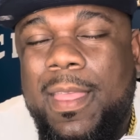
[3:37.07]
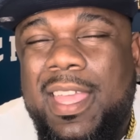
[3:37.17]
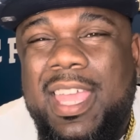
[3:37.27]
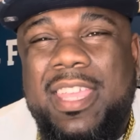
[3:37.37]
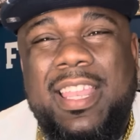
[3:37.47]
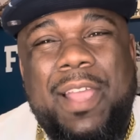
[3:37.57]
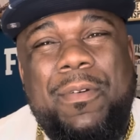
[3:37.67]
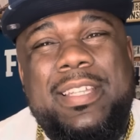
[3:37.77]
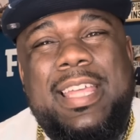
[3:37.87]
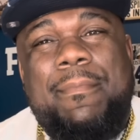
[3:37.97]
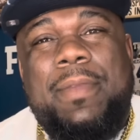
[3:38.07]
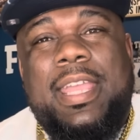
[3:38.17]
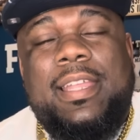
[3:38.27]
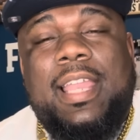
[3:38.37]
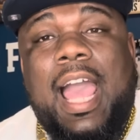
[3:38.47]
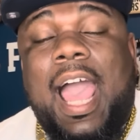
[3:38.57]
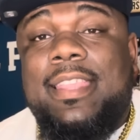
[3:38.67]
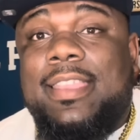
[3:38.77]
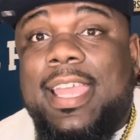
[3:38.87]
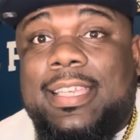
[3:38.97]
And you're like, what does that mean? I
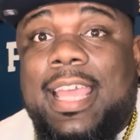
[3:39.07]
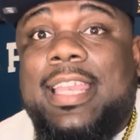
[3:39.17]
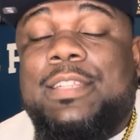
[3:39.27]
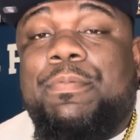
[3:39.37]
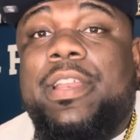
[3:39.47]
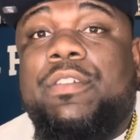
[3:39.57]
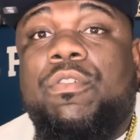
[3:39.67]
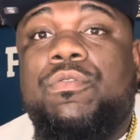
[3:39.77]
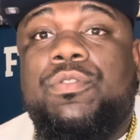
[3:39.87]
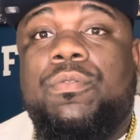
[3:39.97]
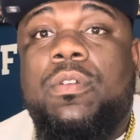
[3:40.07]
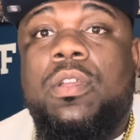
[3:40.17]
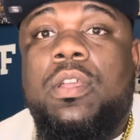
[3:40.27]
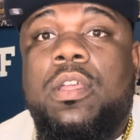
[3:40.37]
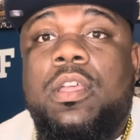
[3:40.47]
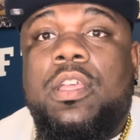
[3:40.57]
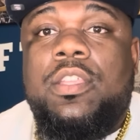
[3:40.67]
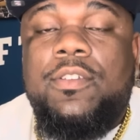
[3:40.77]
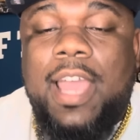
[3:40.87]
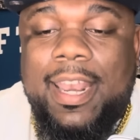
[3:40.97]
think that is pretty crucial.
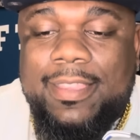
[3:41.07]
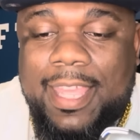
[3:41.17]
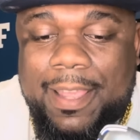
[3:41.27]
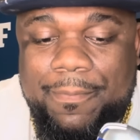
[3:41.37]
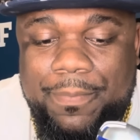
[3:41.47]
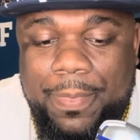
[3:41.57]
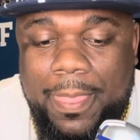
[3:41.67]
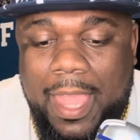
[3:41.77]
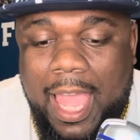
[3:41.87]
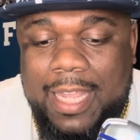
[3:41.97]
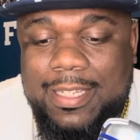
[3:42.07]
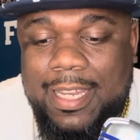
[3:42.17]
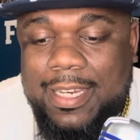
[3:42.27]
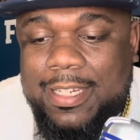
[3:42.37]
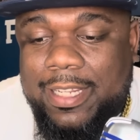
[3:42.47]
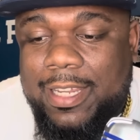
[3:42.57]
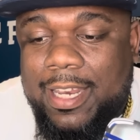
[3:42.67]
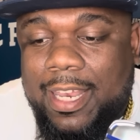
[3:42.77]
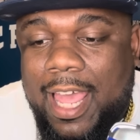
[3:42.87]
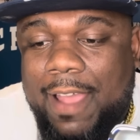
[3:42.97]
You got to think. I said this yesterday in
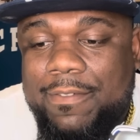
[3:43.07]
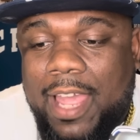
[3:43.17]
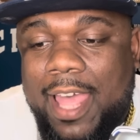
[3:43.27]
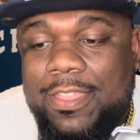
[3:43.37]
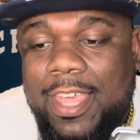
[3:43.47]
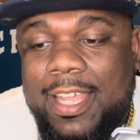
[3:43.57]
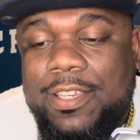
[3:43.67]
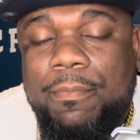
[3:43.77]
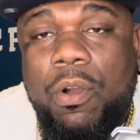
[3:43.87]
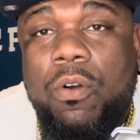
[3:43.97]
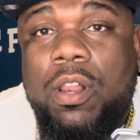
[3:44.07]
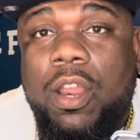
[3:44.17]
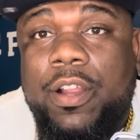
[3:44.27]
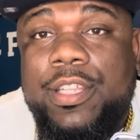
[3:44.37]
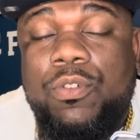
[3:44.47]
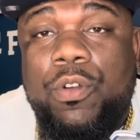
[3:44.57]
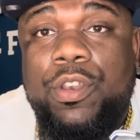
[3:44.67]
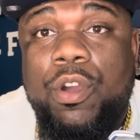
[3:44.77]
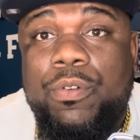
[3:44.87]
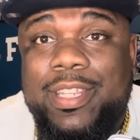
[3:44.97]
the live. I think Demone Clark is on
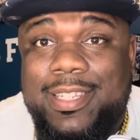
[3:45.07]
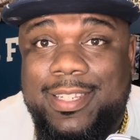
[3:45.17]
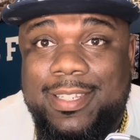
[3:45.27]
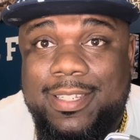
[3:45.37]
notice.